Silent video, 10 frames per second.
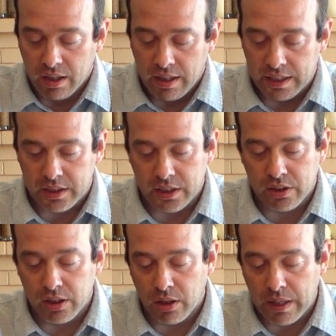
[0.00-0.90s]
It's just
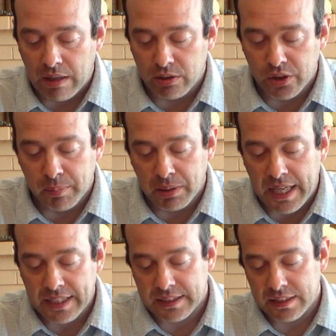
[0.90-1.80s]
going to go down to the
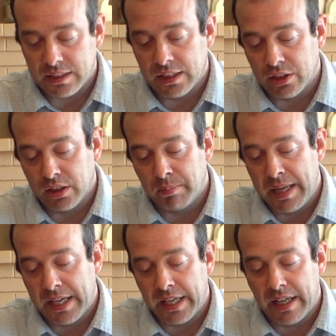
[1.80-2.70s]
plastic. It's going to
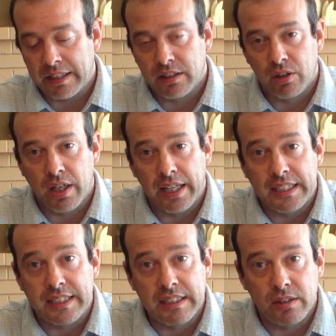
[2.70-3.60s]
make a nice little kind of
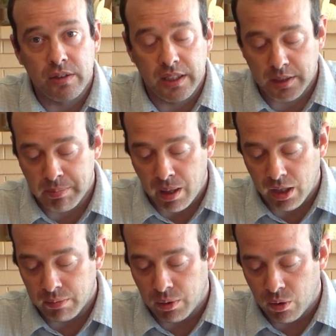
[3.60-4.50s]
seal in this
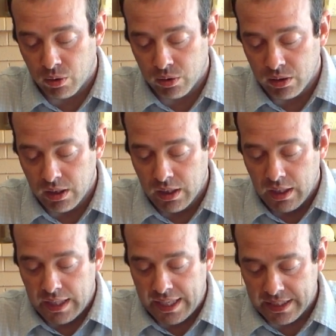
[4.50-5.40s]
bottom hole.
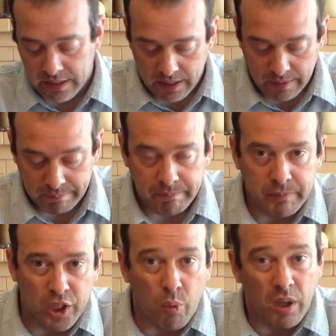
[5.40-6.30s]
And,
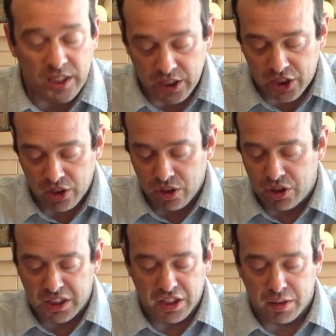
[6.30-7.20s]
you know, once it cures,
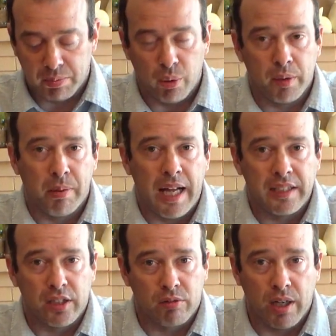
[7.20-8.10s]
you can just pull the
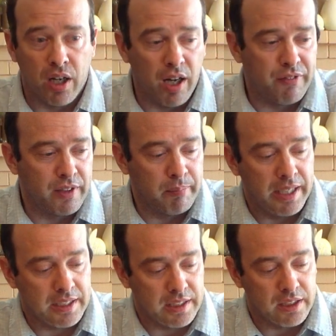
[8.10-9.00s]
plastic right off and it
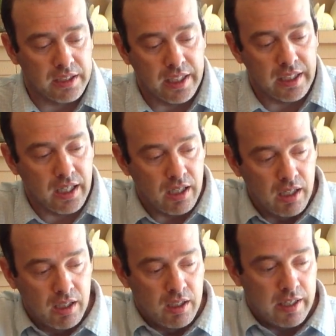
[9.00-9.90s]
makes just a
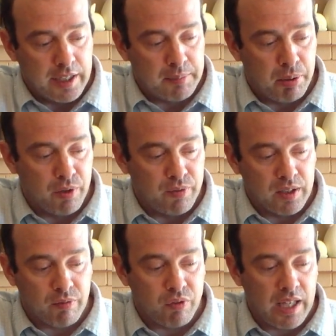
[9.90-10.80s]
nice,
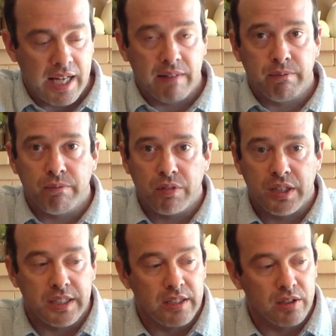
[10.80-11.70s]
perfect, flat
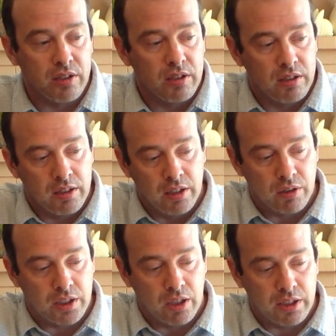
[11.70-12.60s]
seal. You know, it
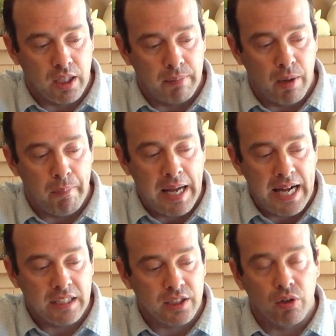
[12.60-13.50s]
starts to come out
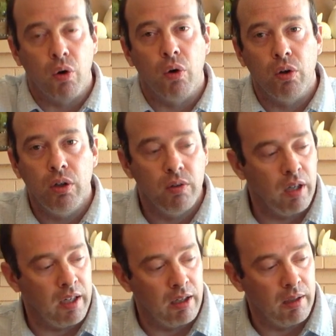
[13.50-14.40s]
past the hole
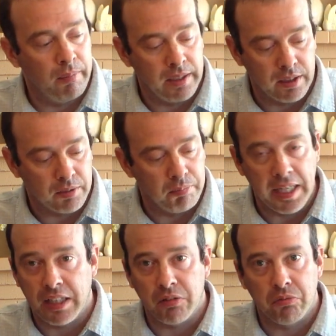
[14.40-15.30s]
and just
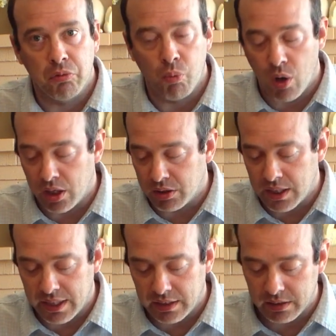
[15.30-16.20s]
make it watertight.